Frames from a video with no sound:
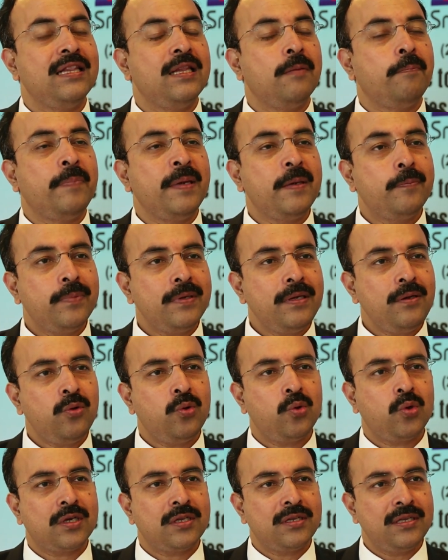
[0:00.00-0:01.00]
The people
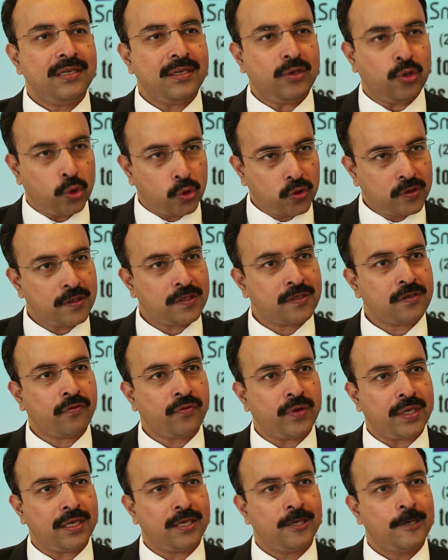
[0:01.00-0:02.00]
who are the users
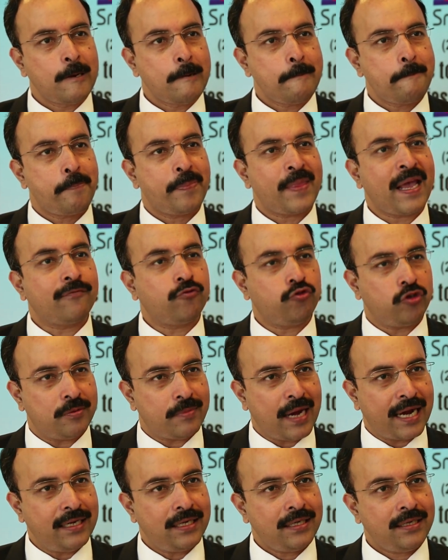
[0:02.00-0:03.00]
of it have to
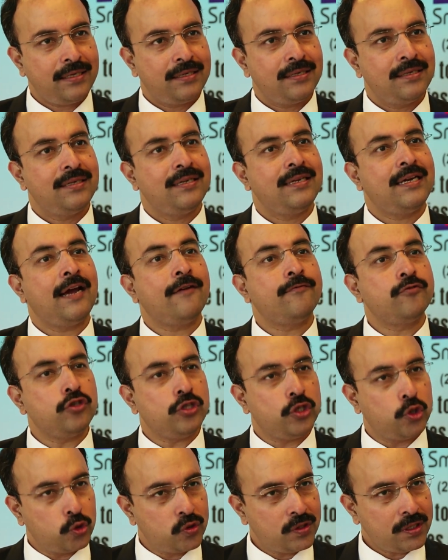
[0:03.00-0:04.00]
demand it, have to
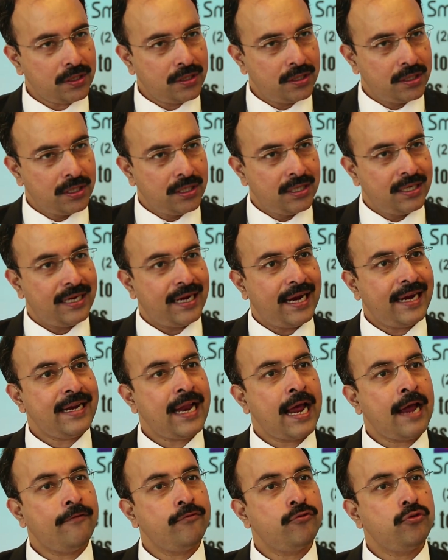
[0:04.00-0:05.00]
use it,
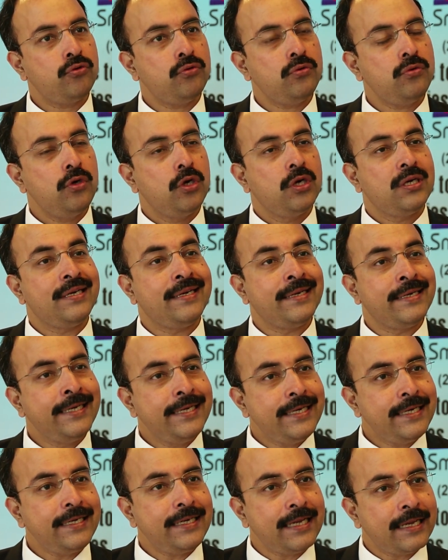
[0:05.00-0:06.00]
and have to
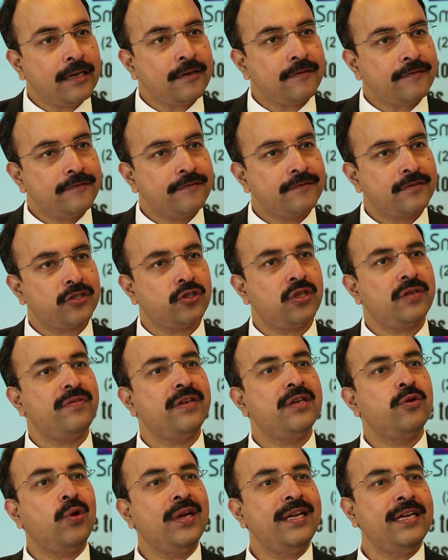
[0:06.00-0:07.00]
need it enough so that
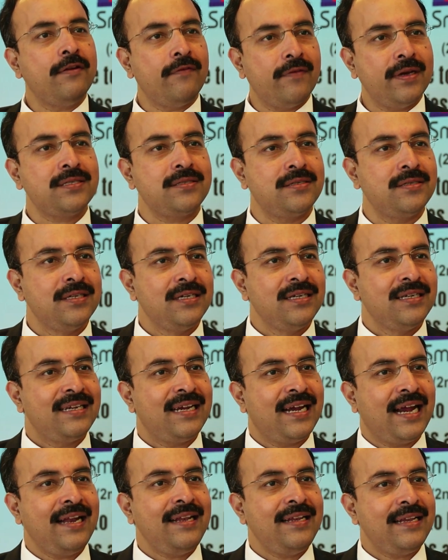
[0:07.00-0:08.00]
we go and invest.
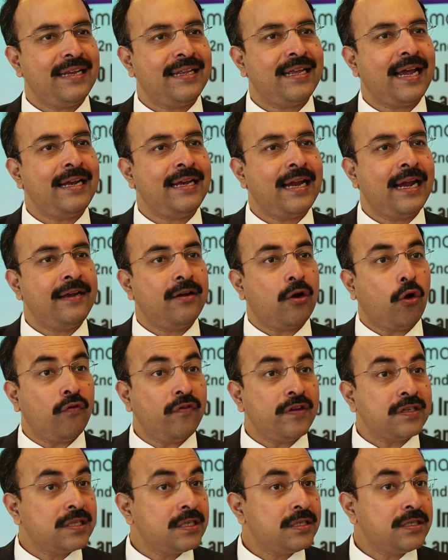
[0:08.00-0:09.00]
And
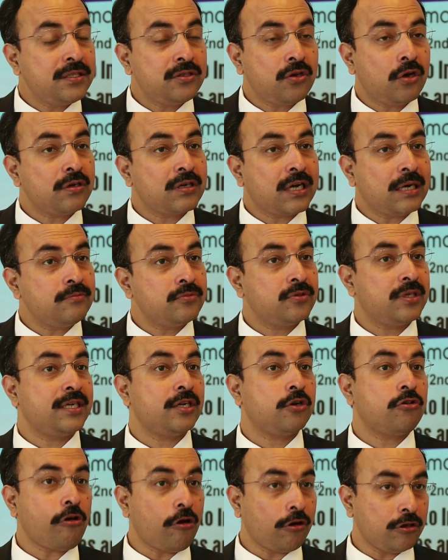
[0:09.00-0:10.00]
obviously these all comes
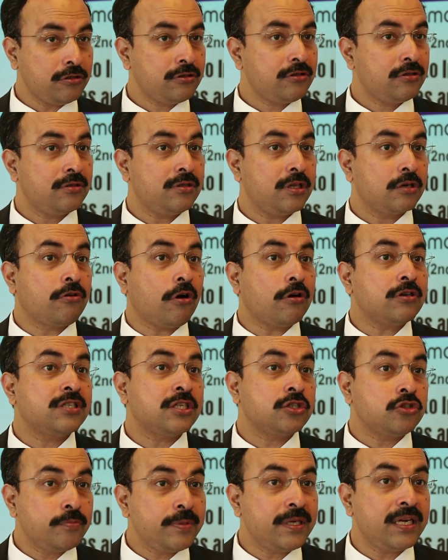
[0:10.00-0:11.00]
at a cost. The
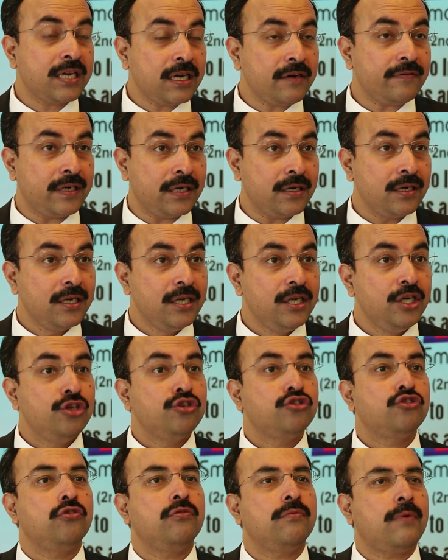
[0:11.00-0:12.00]
cost is to be recovered.
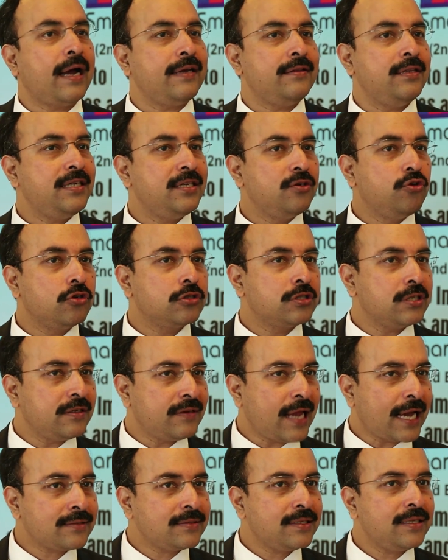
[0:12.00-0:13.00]
So either it goes
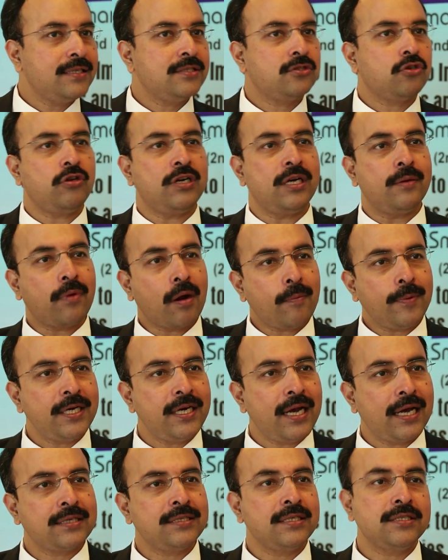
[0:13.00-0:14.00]
in taxes or in
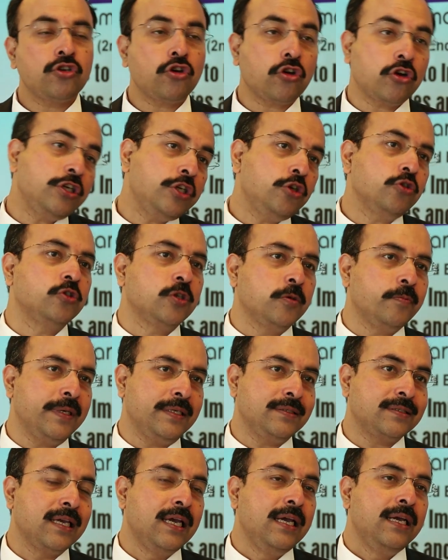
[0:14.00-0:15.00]
property taxes or in user
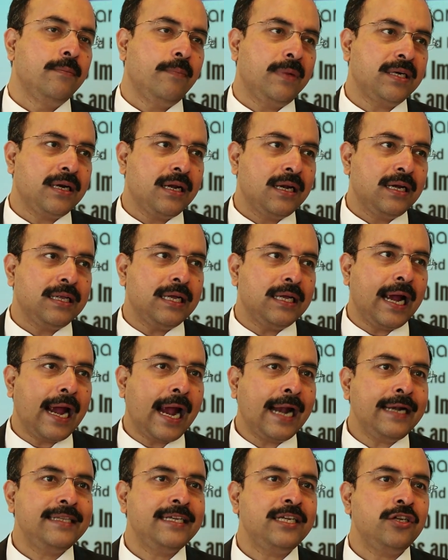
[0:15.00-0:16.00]
pays. But
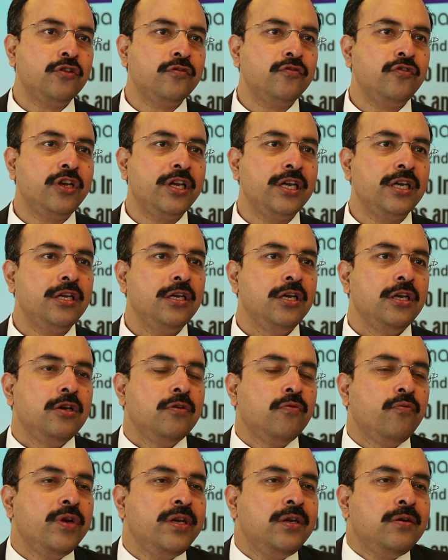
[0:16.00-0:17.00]
at the end of the day,
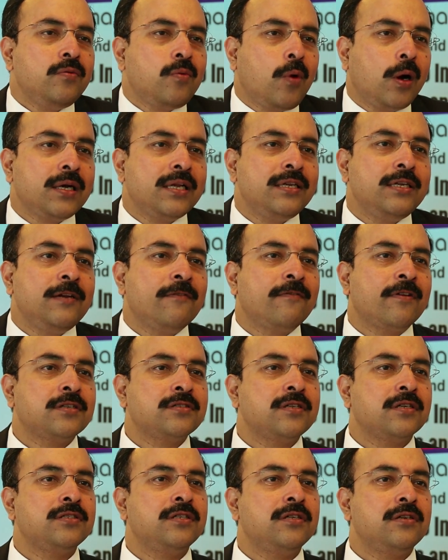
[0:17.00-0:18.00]
we don't want an
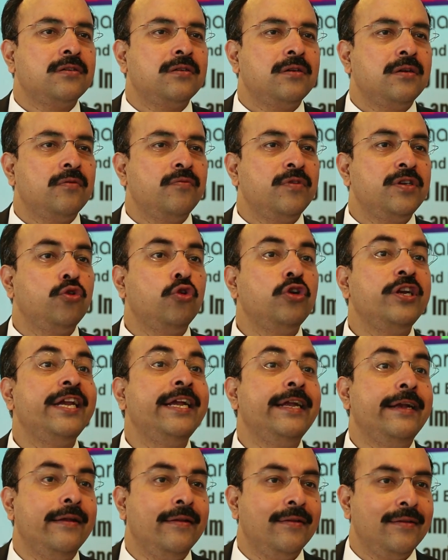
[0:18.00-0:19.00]
infrastructure we don't
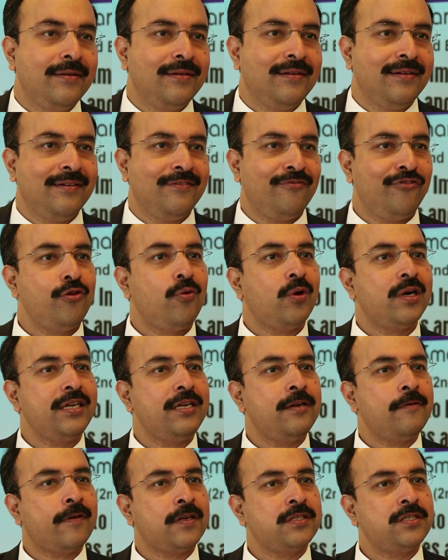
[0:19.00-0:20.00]
need. We want
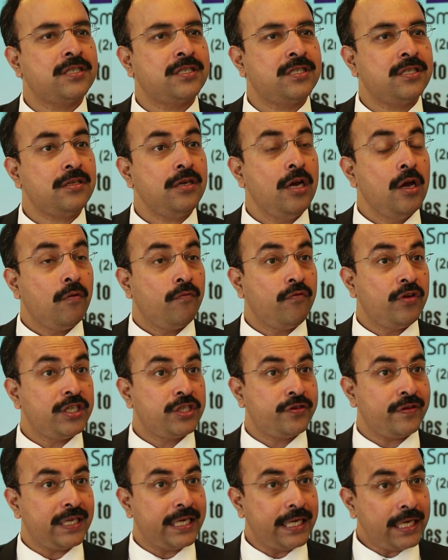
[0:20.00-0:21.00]
an infrastructure
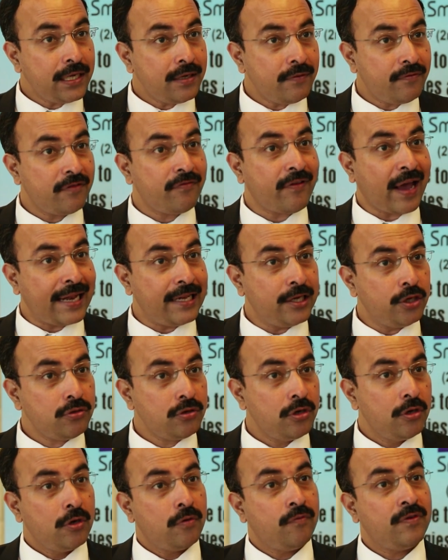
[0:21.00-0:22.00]
which we need, we value,
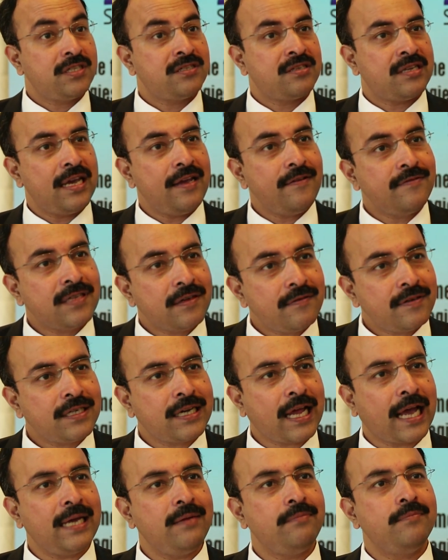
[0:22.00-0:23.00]
which saves our
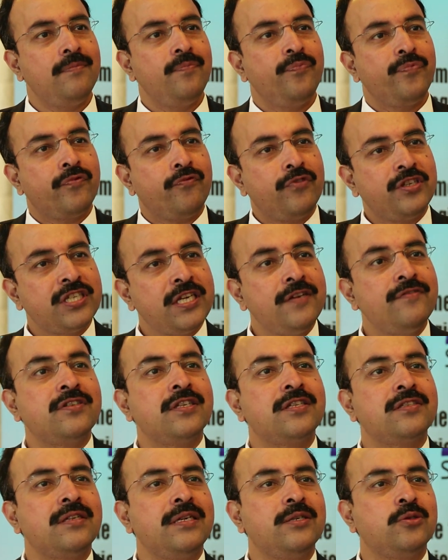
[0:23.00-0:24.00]
time, which
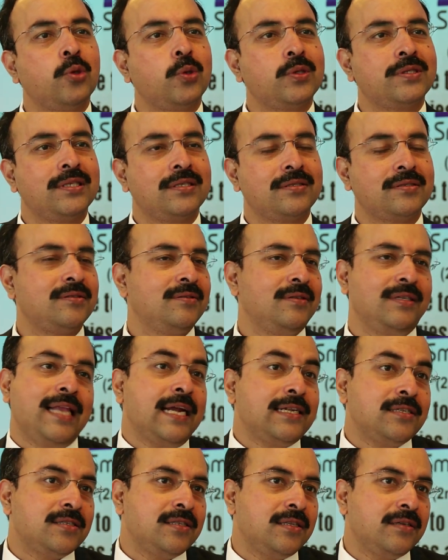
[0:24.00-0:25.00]
gives us resources.
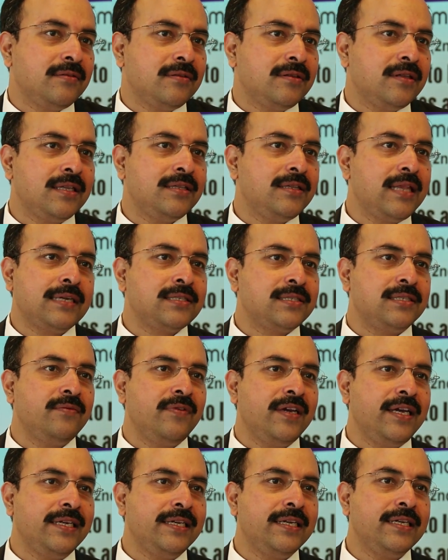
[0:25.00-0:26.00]
And that's
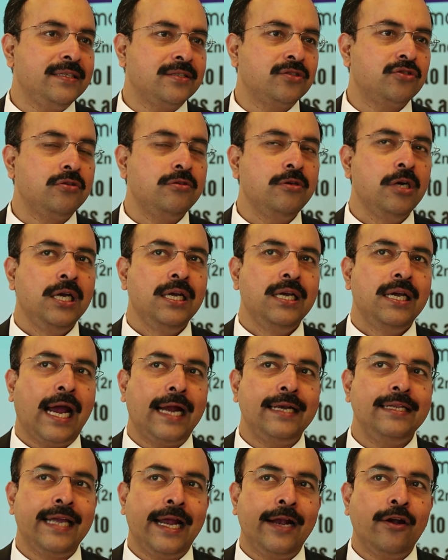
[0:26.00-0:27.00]
the way it is. So
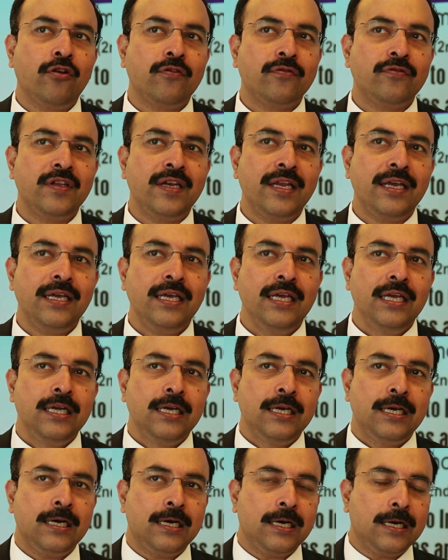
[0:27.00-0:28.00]
at the end of the day,
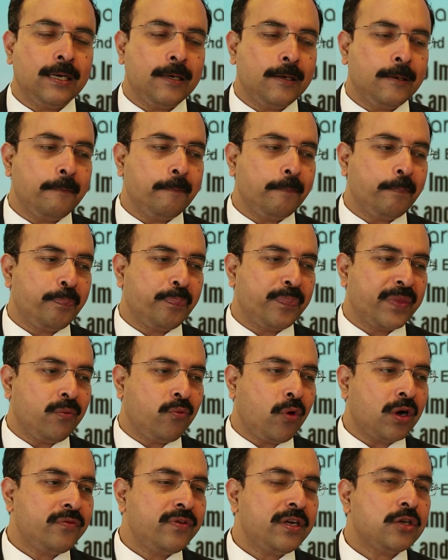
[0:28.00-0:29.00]

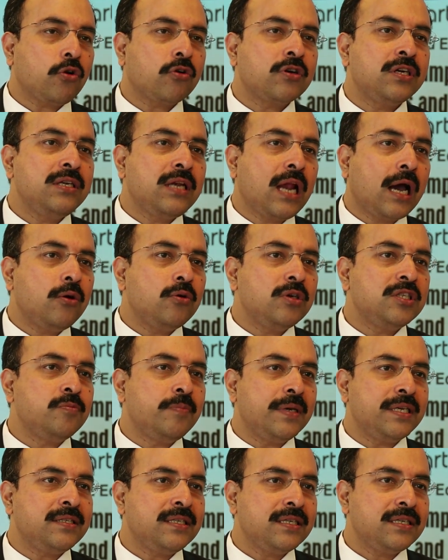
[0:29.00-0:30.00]
what we are talking now is
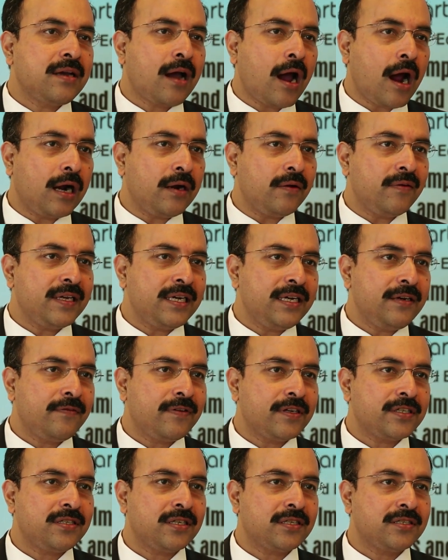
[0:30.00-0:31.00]
basic hardware
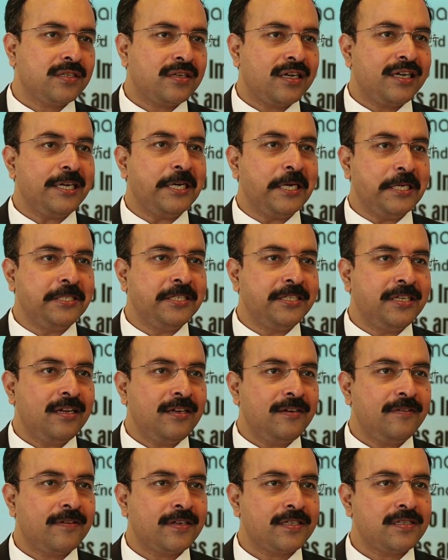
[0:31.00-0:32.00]
infrastructure and a
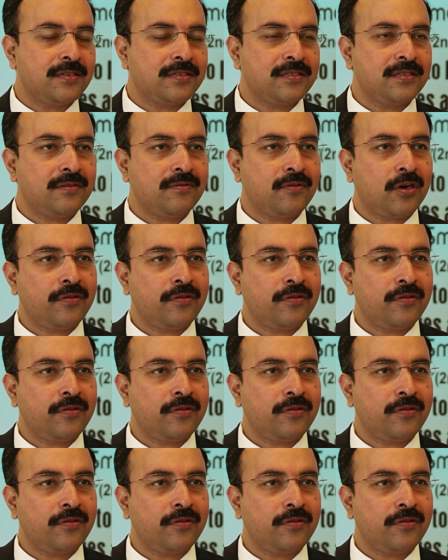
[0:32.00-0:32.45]
digital infrastructure.